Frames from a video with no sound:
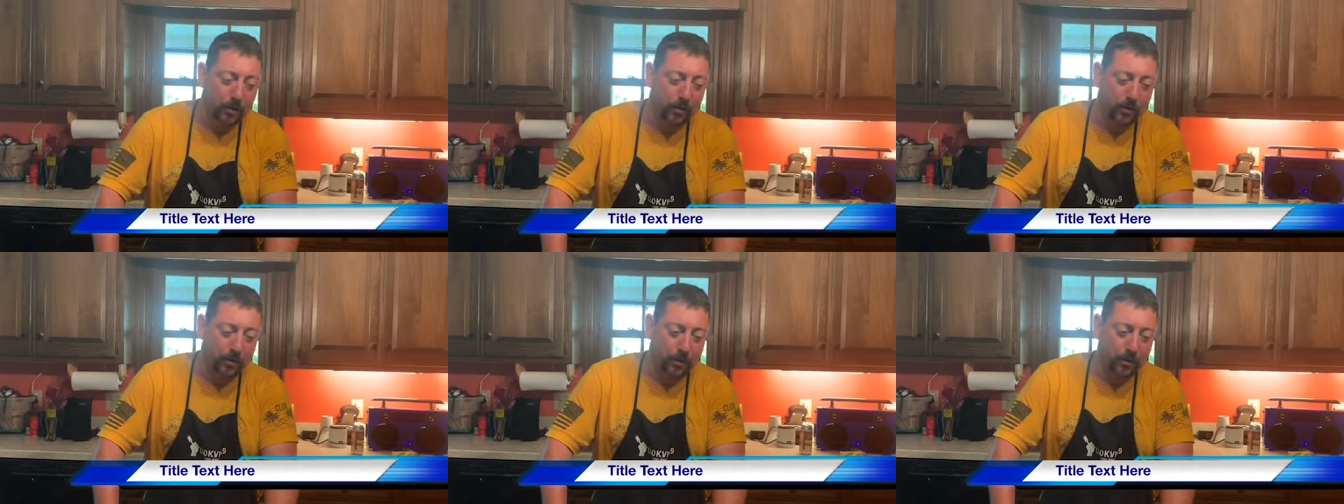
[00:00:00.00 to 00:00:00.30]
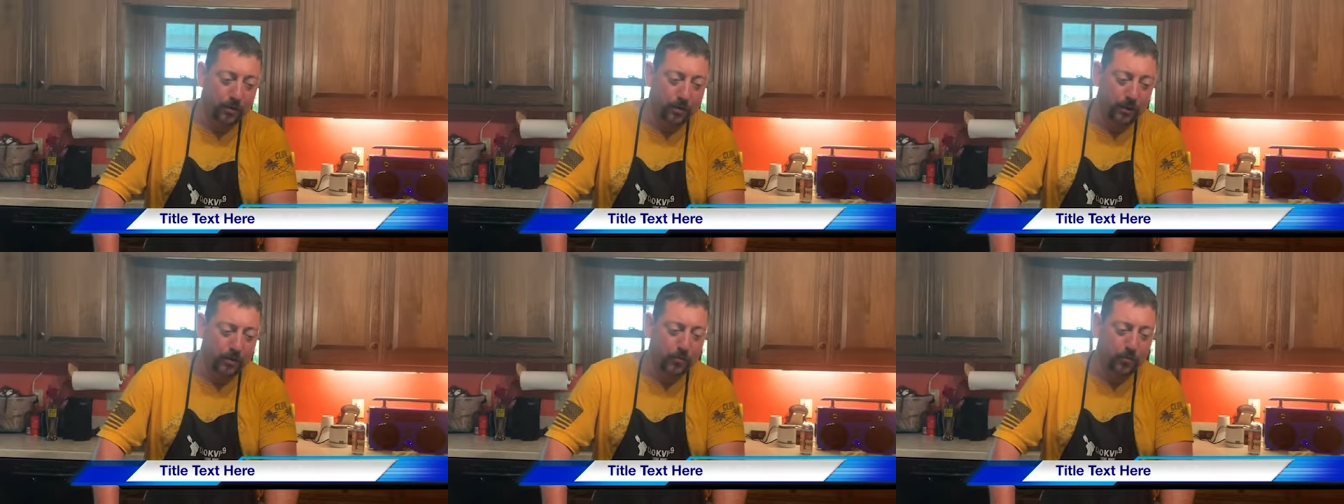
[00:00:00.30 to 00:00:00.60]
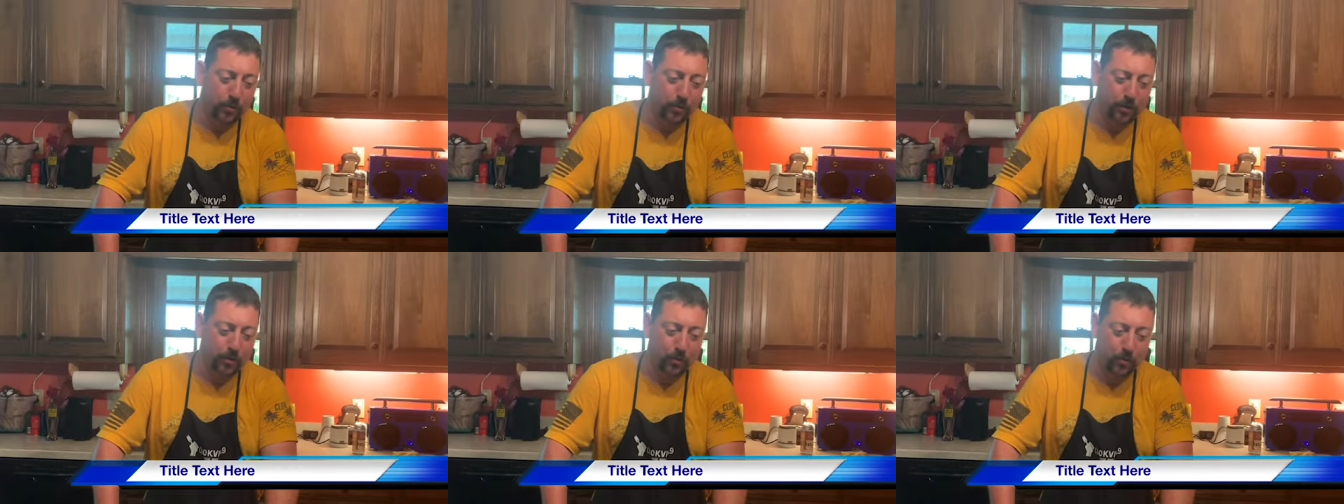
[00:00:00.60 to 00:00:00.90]
the
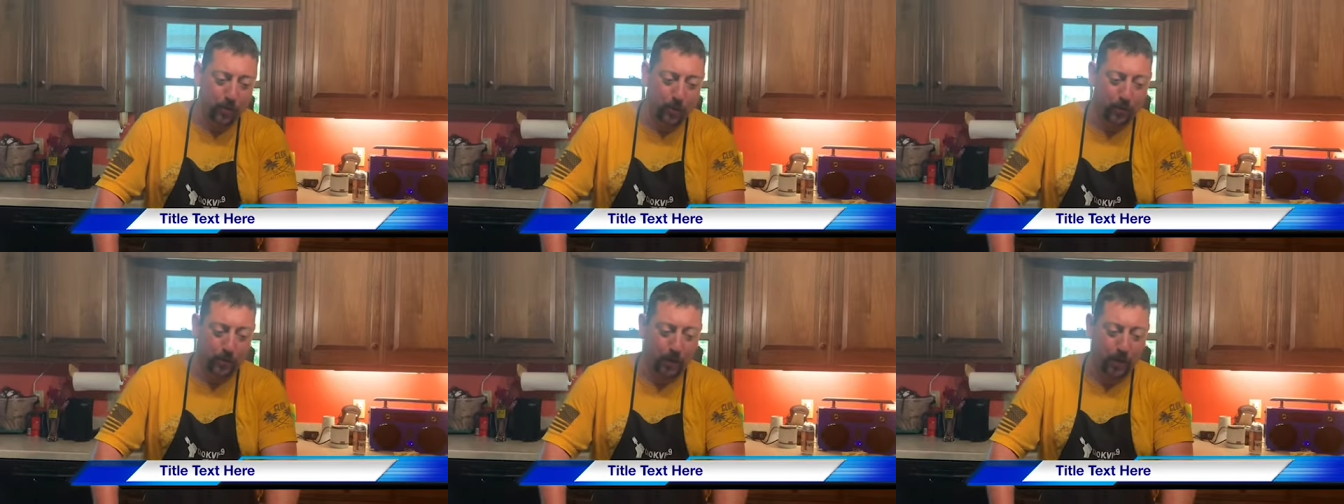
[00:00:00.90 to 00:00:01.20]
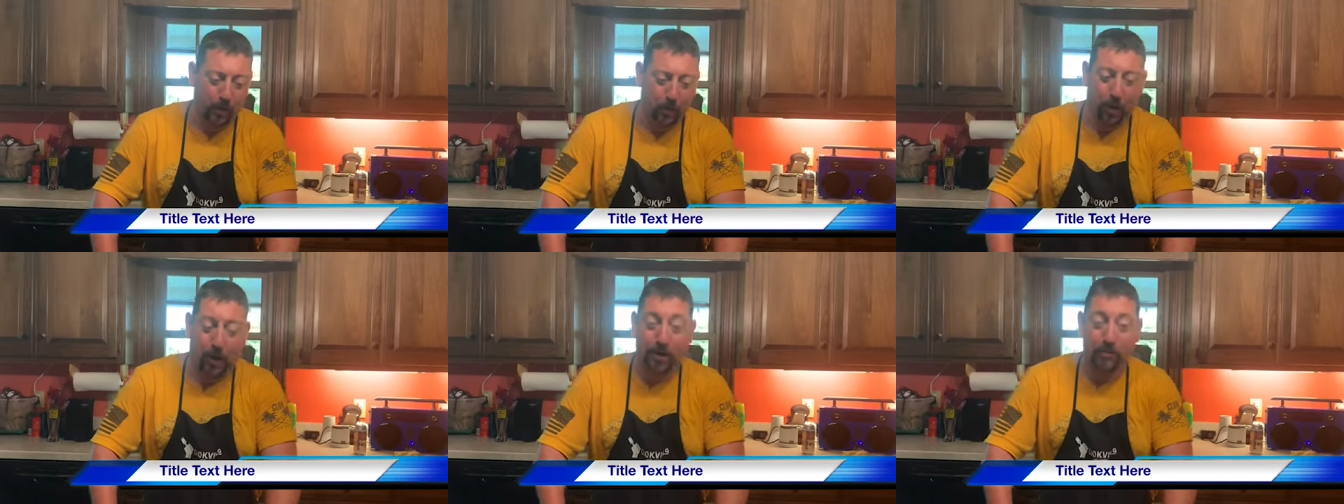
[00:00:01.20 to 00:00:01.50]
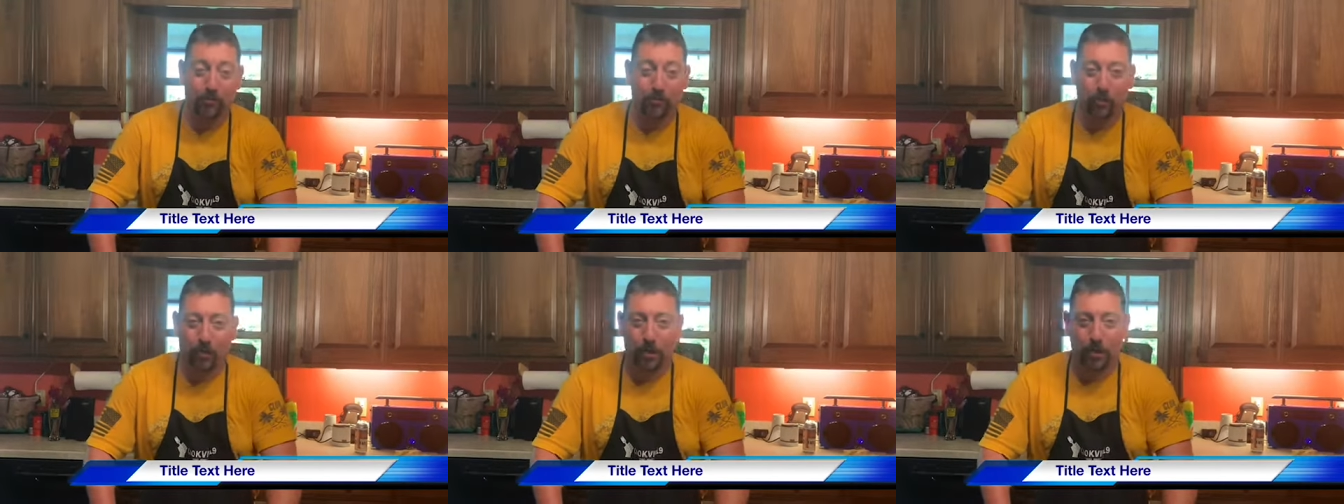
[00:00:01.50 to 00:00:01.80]
district where my
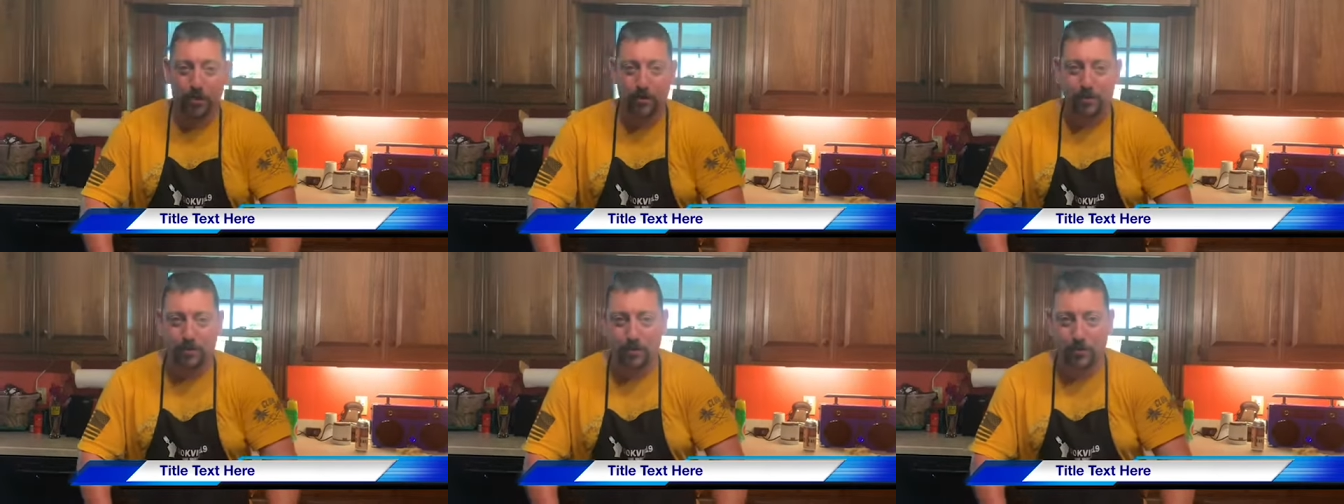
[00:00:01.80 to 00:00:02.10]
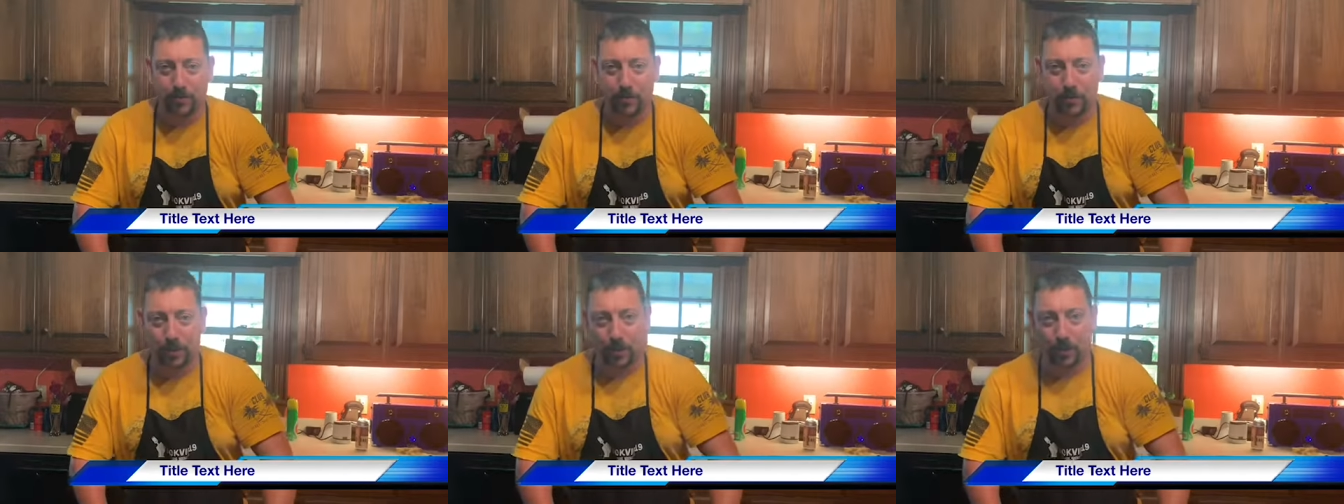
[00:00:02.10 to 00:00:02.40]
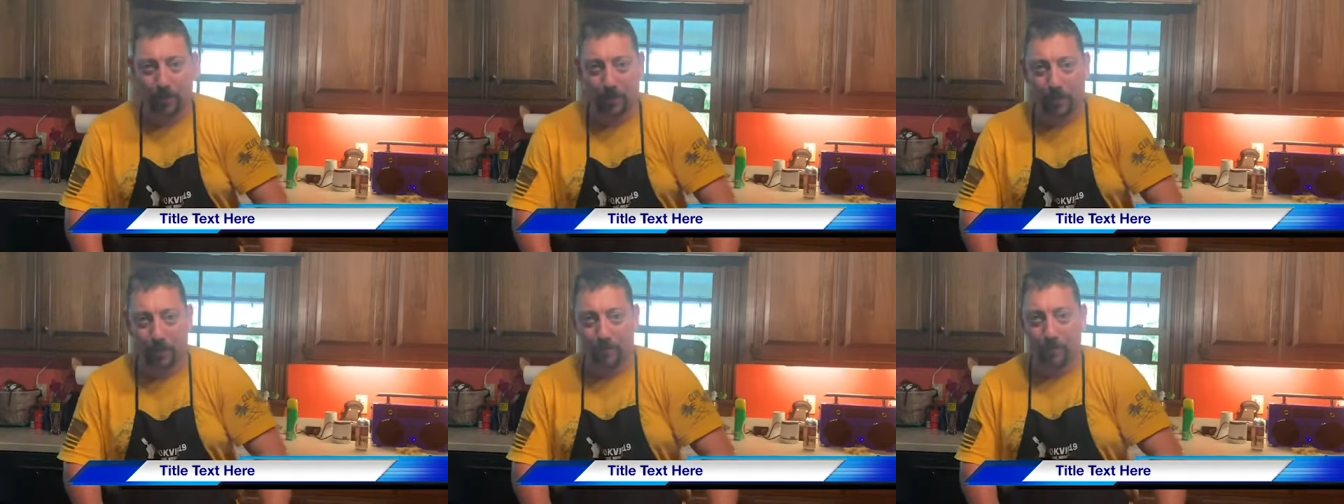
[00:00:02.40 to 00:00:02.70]
wife works. They
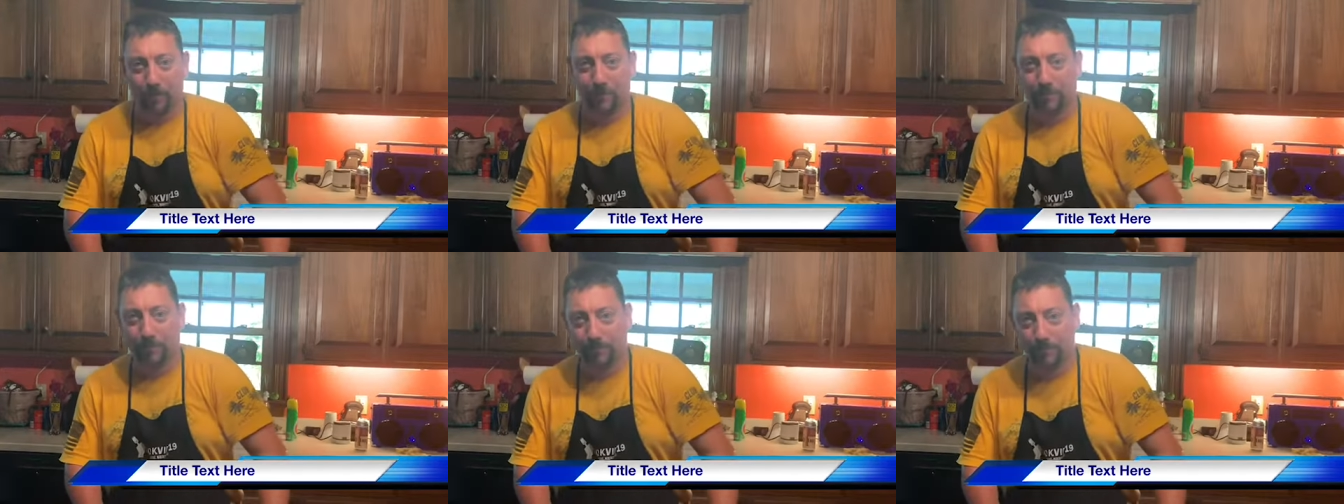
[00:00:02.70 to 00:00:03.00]
live in,